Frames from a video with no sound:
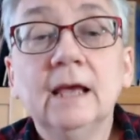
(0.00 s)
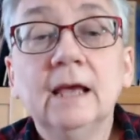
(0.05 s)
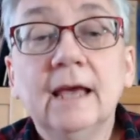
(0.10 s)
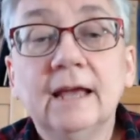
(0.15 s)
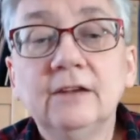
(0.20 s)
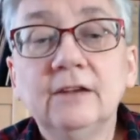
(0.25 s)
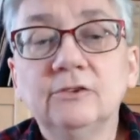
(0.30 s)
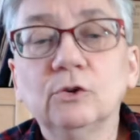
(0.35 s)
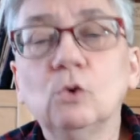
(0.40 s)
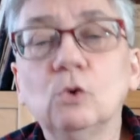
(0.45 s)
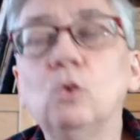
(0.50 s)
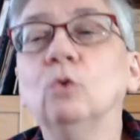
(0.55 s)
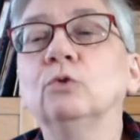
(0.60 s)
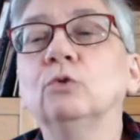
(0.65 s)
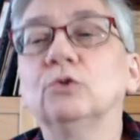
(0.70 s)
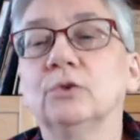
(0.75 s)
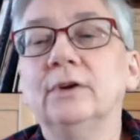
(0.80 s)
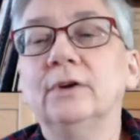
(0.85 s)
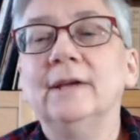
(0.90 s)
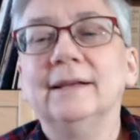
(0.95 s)
And it's a cool
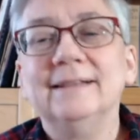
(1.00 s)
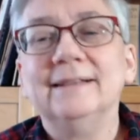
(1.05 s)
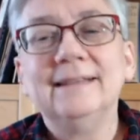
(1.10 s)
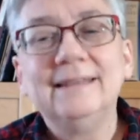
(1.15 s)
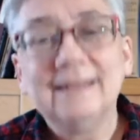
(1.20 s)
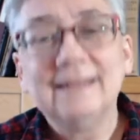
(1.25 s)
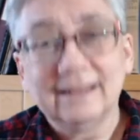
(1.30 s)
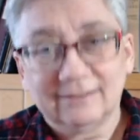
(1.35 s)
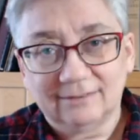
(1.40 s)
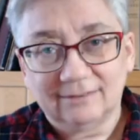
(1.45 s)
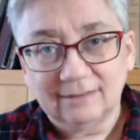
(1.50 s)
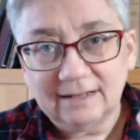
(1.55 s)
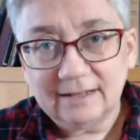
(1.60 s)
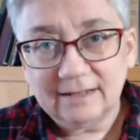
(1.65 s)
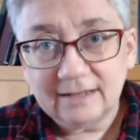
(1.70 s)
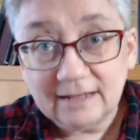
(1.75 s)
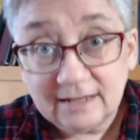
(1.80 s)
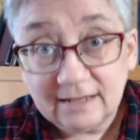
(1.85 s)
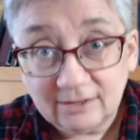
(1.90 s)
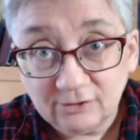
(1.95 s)
tree, and yes, it
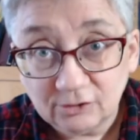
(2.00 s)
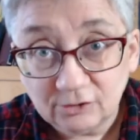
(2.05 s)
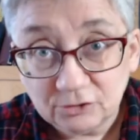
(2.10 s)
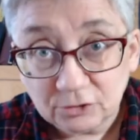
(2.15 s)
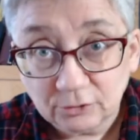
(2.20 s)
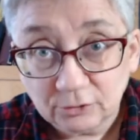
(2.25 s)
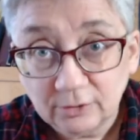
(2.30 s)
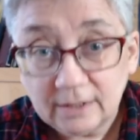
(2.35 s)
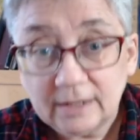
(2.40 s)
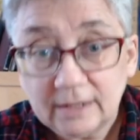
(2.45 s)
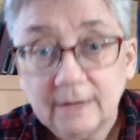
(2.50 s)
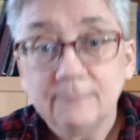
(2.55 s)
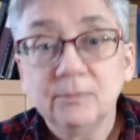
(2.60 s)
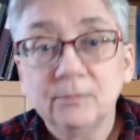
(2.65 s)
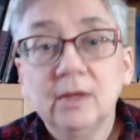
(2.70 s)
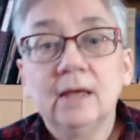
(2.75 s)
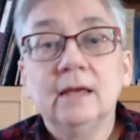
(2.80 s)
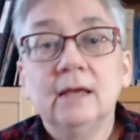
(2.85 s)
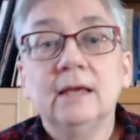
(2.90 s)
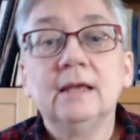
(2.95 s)
is a tree.
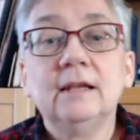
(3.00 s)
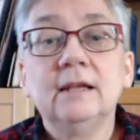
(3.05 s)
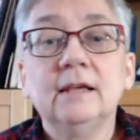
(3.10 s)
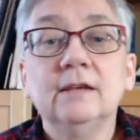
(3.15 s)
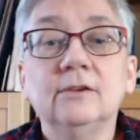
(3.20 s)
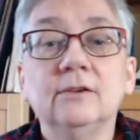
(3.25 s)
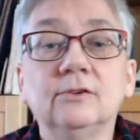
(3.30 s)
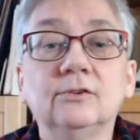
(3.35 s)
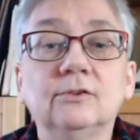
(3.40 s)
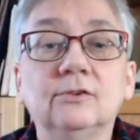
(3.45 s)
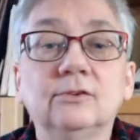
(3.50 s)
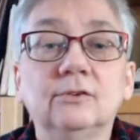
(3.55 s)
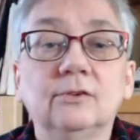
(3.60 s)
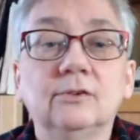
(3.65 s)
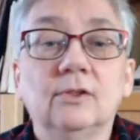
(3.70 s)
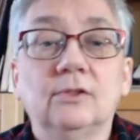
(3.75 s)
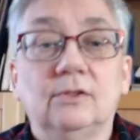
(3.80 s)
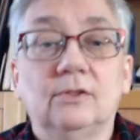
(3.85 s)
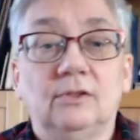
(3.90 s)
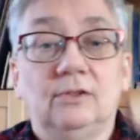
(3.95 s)

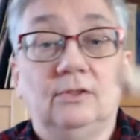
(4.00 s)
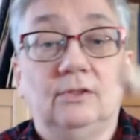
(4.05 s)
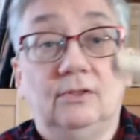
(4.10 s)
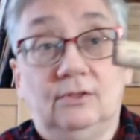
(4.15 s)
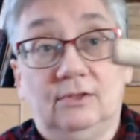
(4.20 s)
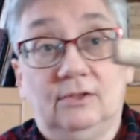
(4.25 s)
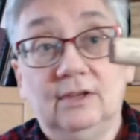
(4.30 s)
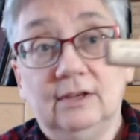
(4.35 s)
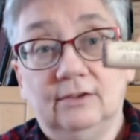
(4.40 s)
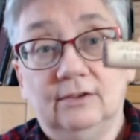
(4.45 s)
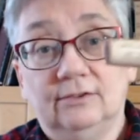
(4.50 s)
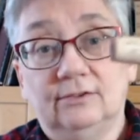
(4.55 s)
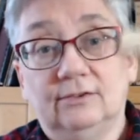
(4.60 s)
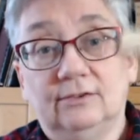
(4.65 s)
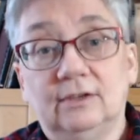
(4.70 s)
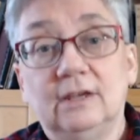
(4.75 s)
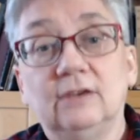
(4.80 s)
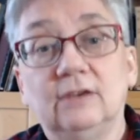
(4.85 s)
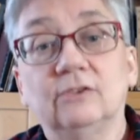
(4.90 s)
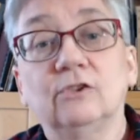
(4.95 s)
This
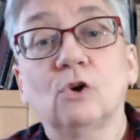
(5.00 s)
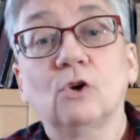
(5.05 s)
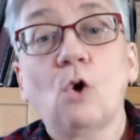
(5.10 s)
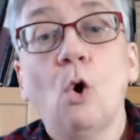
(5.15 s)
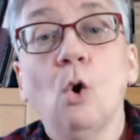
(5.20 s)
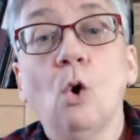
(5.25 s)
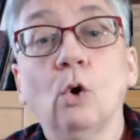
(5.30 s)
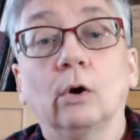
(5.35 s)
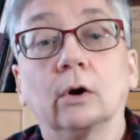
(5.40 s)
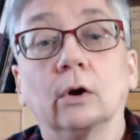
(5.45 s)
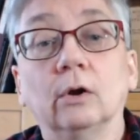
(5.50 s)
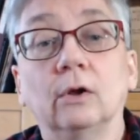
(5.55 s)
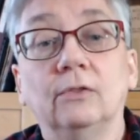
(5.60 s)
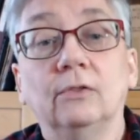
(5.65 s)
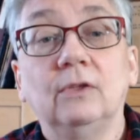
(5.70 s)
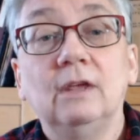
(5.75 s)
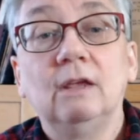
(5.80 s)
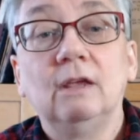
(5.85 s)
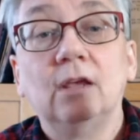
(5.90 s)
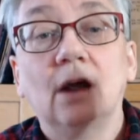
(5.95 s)
is the cork,
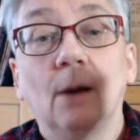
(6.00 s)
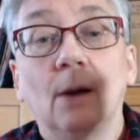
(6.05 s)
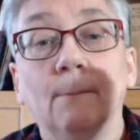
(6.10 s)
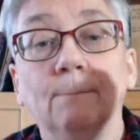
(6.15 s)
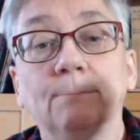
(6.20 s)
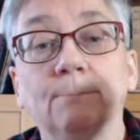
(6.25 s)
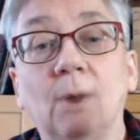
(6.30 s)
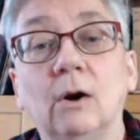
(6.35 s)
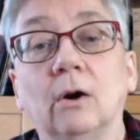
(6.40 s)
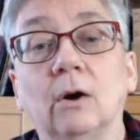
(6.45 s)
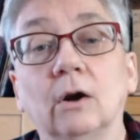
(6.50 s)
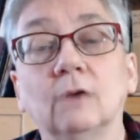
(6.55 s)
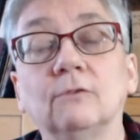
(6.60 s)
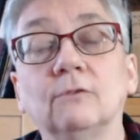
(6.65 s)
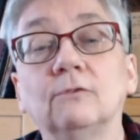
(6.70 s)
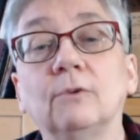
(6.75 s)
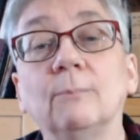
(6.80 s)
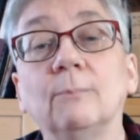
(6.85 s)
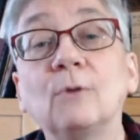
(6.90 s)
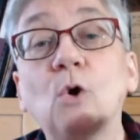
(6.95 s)
the bark
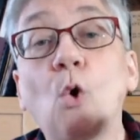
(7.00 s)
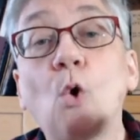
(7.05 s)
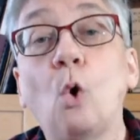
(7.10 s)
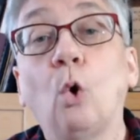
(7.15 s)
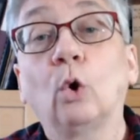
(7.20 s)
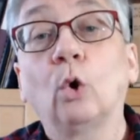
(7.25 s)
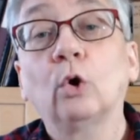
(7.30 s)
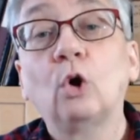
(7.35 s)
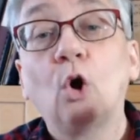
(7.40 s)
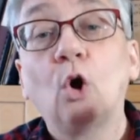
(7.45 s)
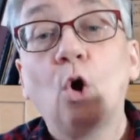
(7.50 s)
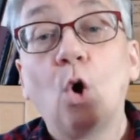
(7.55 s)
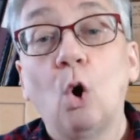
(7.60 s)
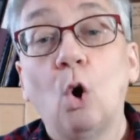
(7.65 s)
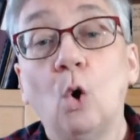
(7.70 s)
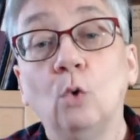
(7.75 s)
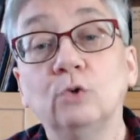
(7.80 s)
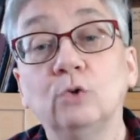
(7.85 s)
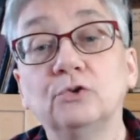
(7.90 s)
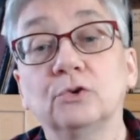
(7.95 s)
from the cork
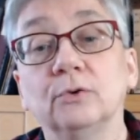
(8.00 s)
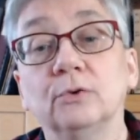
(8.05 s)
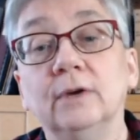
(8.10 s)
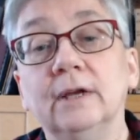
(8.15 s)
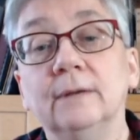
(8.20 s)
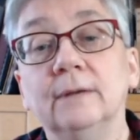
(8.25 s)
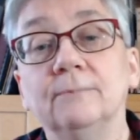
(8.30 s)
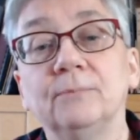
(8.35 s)
oak tree.